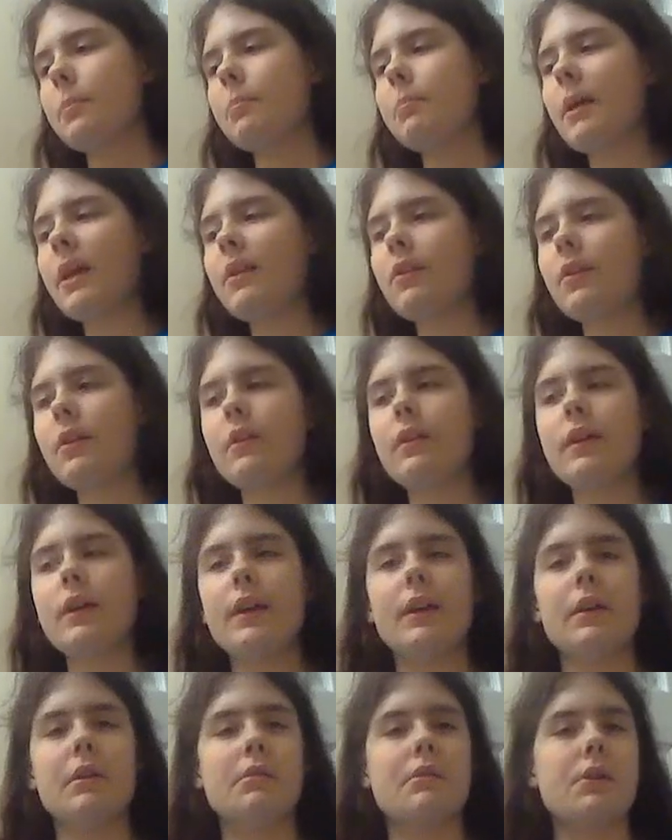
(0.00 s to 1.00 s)

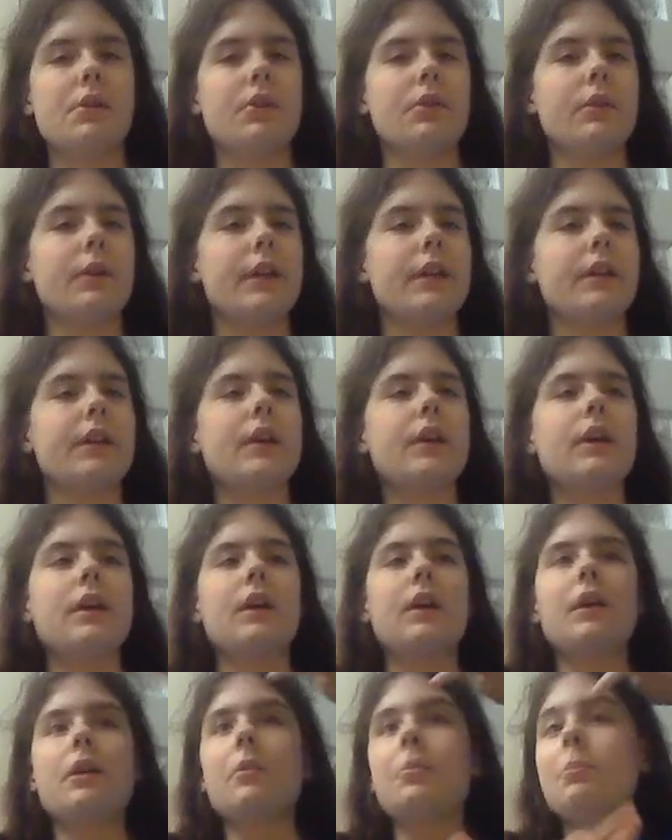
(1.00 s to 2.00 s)
basically either do it
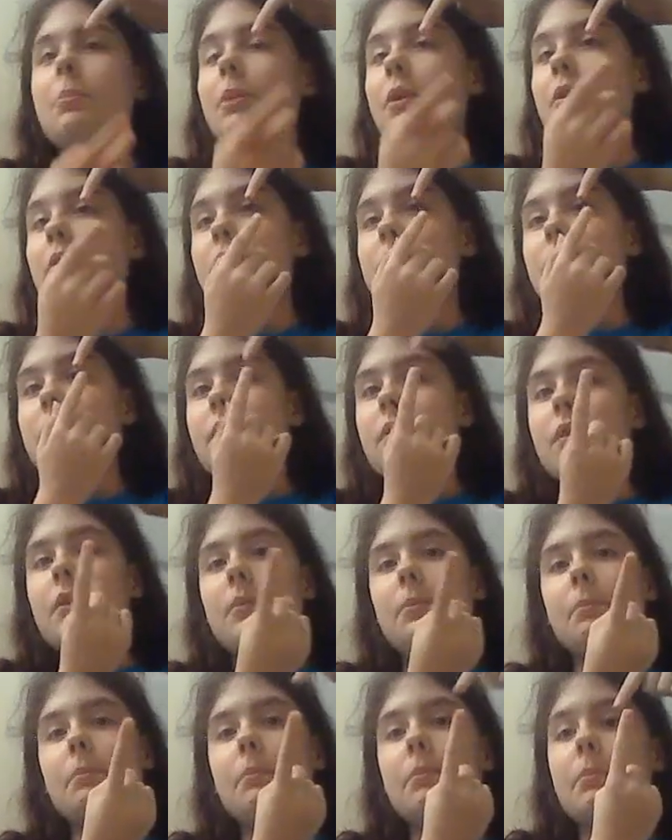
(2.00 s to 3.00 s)
both
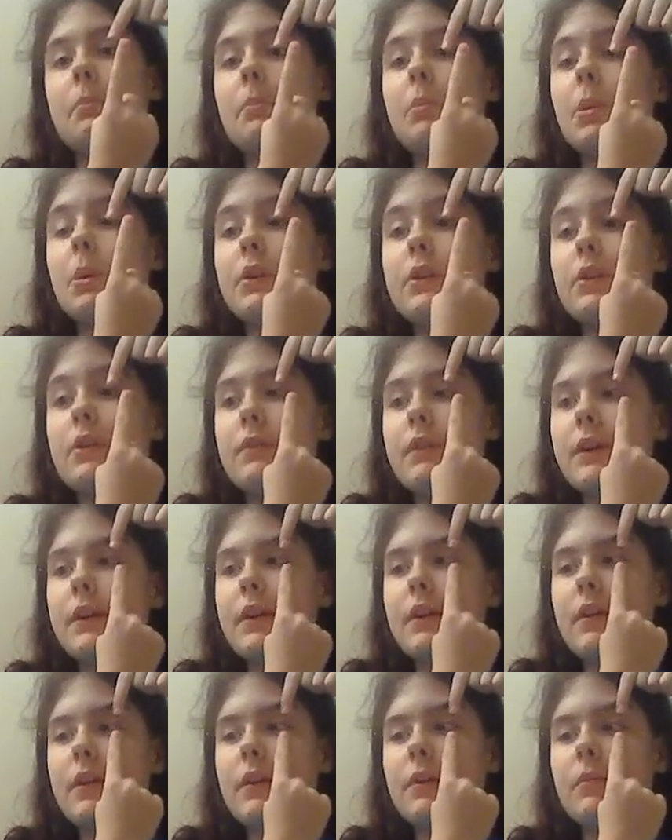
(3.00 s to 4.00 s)
pointer
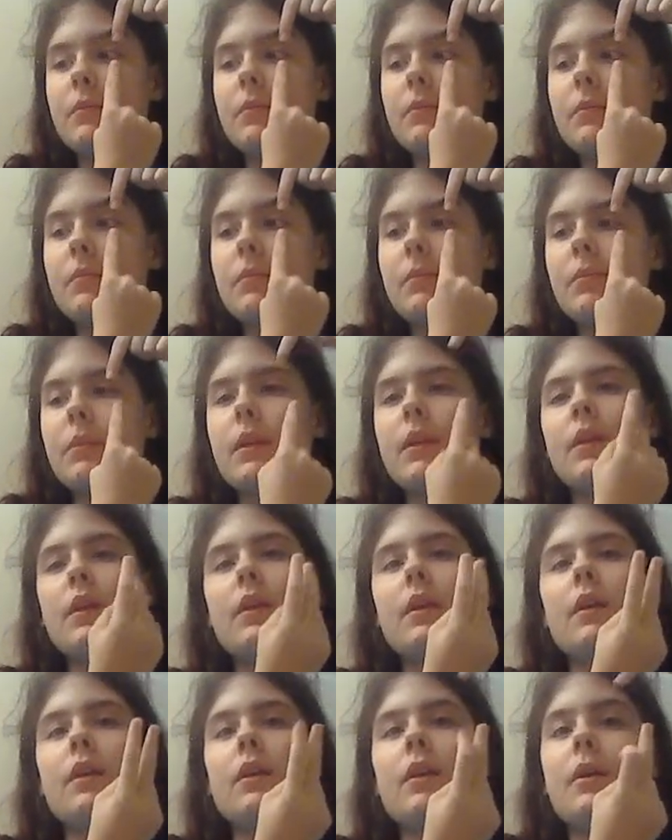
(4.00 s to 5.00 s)
finger,
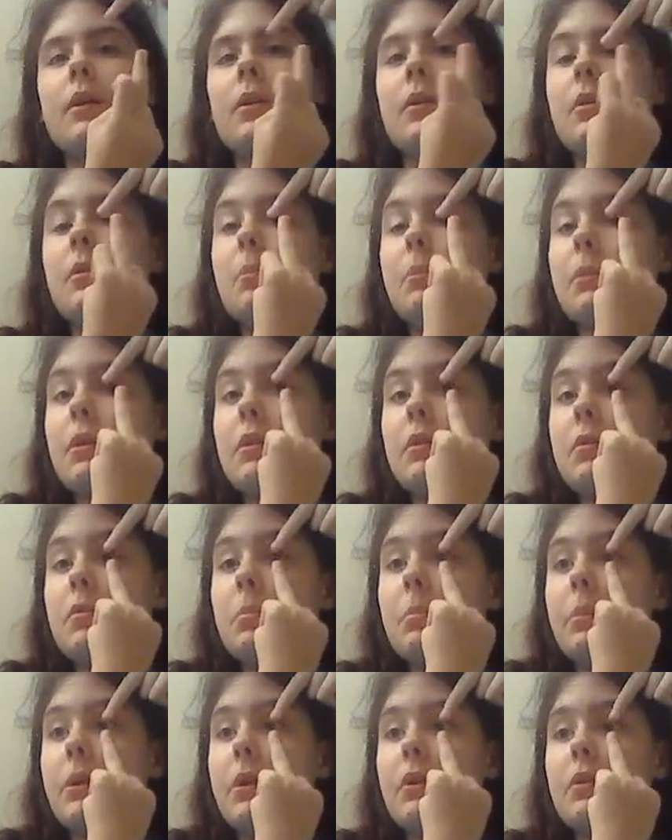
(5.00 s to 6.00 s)

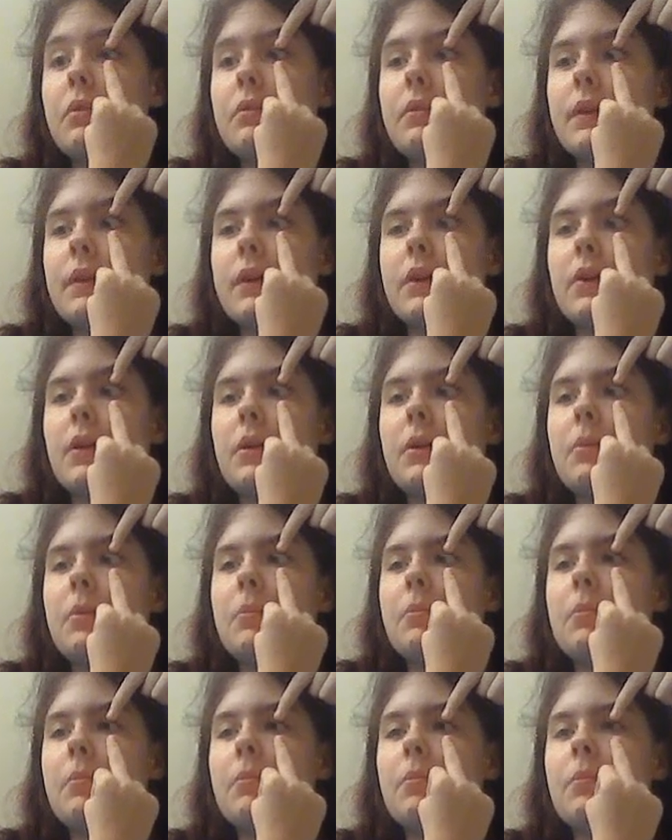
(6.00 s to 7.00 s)
both middle finger,
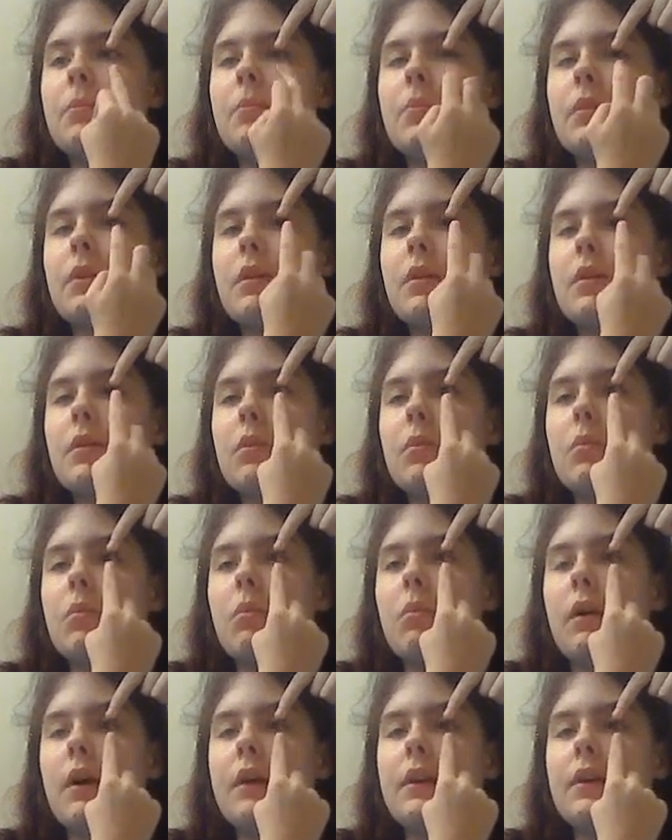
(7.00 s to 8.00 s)

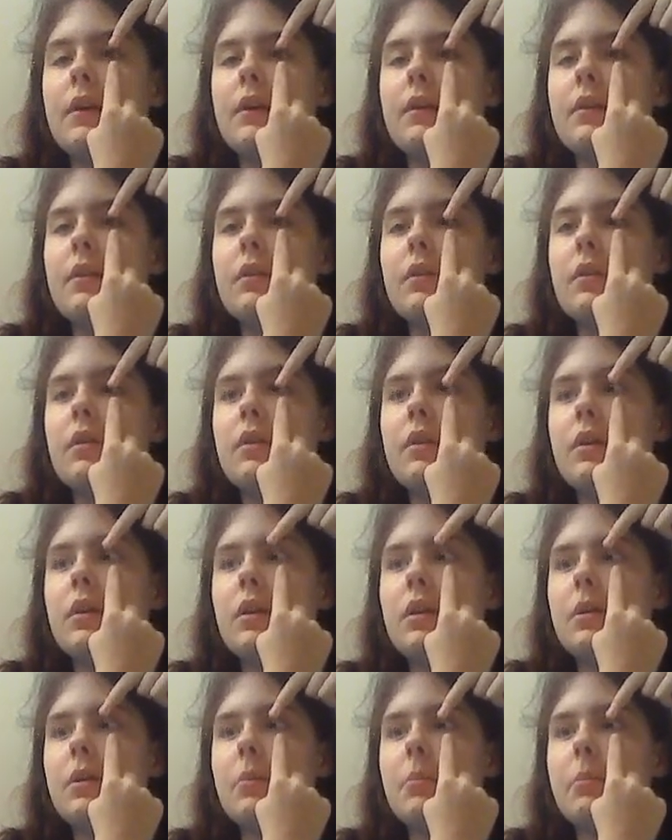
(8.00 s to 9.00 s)
one
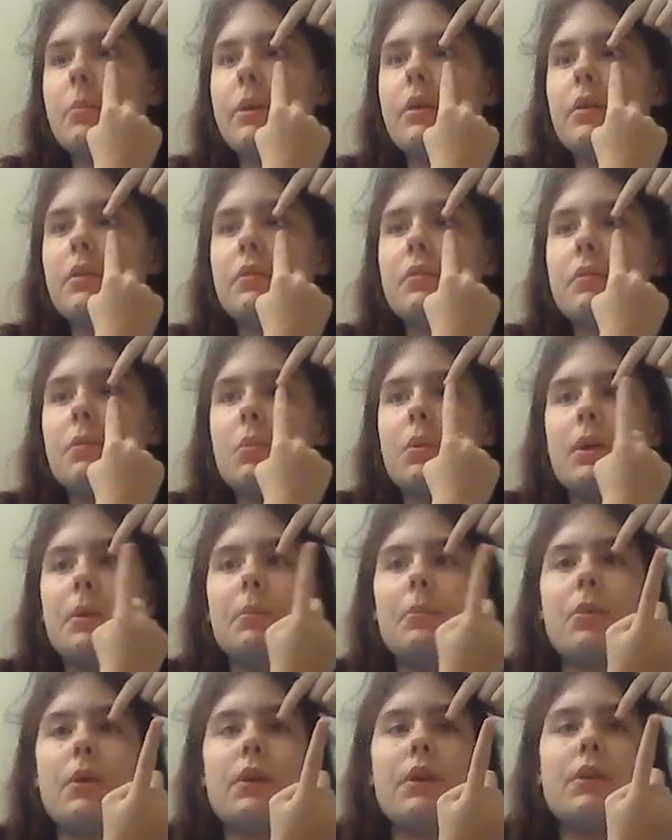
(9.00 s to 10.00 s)

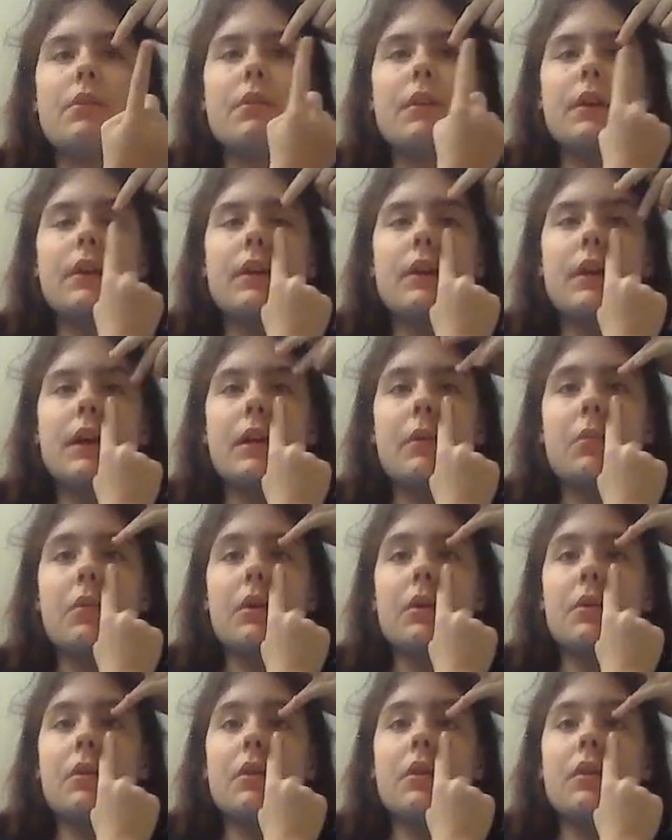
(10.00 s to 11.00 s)
pointer finger, and
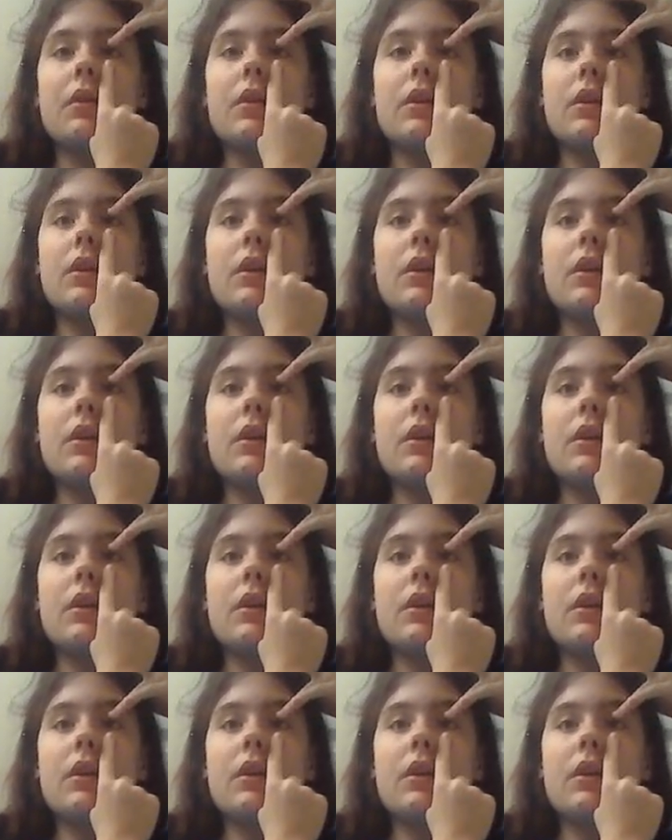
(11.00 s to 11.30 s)
one